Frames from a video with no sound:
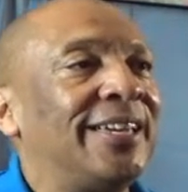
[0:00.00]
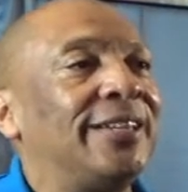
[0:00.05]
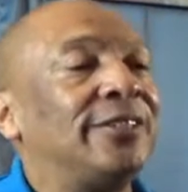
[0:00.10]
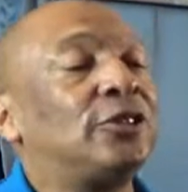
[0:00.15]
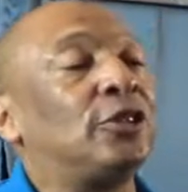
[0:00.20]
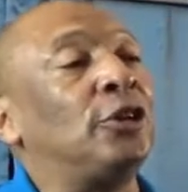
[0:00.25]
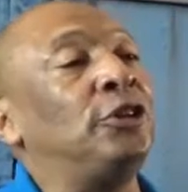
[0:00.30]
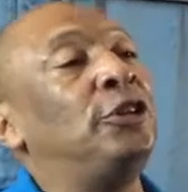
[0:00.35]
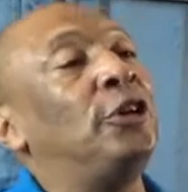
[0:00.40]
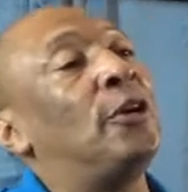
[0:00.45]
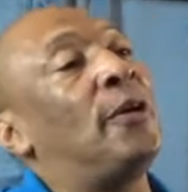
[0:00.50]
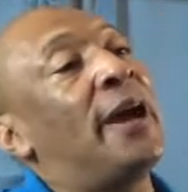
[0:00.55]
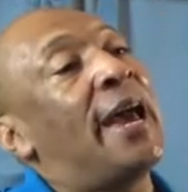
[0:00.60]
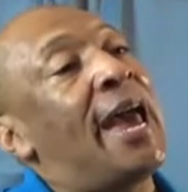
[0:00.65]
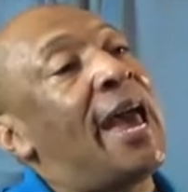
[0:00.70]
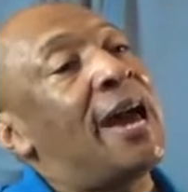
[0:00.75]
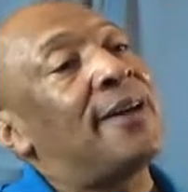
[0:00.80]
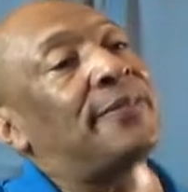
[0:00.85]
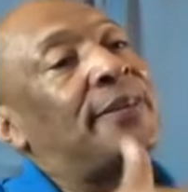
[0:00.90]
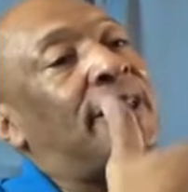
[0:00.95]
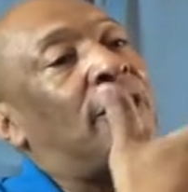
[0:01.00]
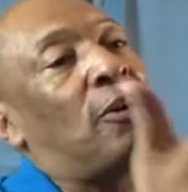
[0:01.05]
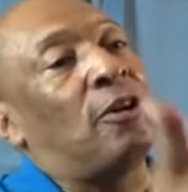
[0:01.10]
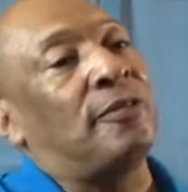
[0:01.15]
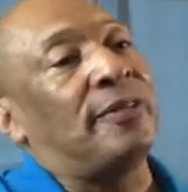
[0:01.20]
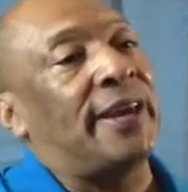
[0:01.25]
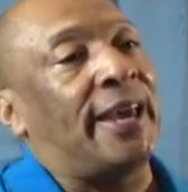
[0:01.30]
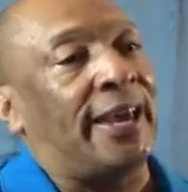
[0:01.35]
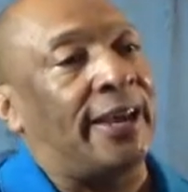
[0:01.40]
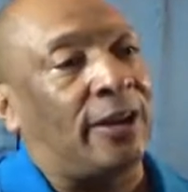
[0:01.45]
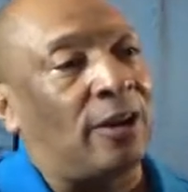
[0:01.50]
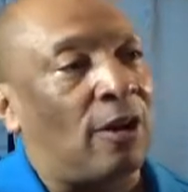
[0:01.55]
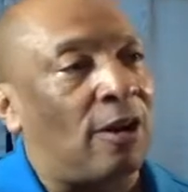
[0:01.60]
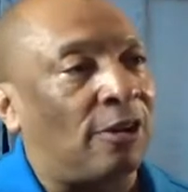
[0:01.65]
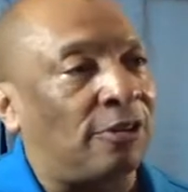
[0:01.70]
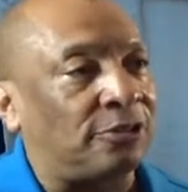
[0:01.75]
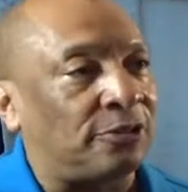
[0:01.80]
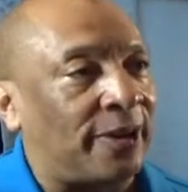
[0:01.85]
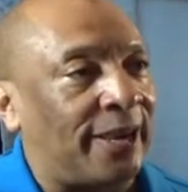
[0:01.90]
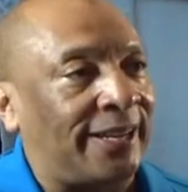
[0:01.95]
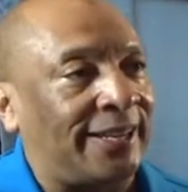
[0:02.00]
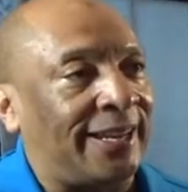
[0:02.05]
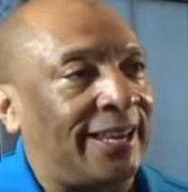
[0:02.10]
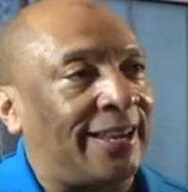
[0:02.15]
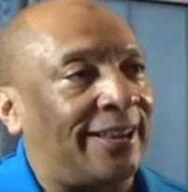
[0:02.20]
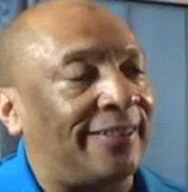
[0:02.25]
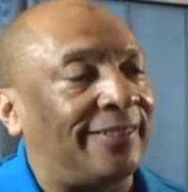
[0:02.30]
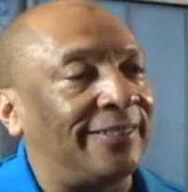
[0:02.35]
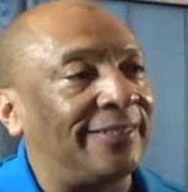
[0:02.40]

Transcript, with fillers: So you don't have that overhead cost right now.